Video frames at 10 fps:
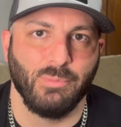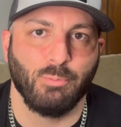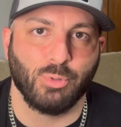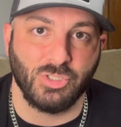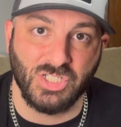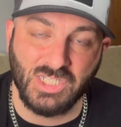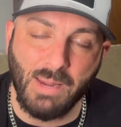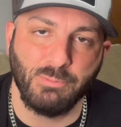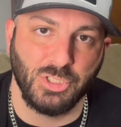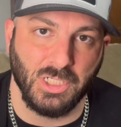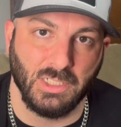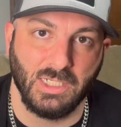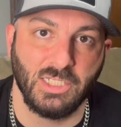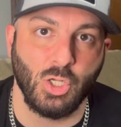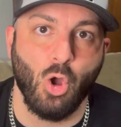the perception
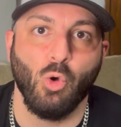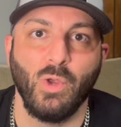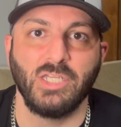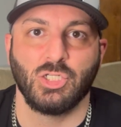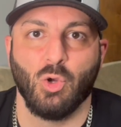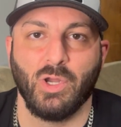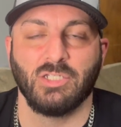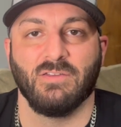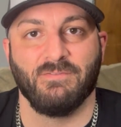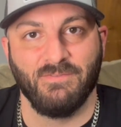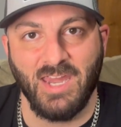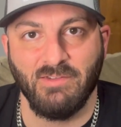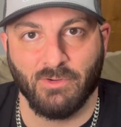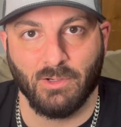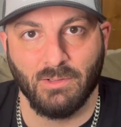is always going to
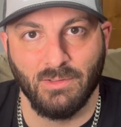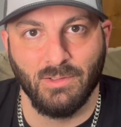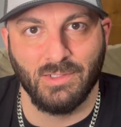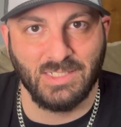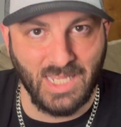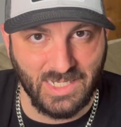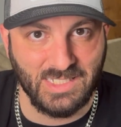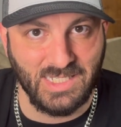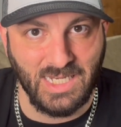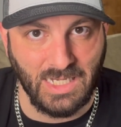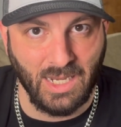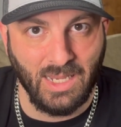favor Tennessee.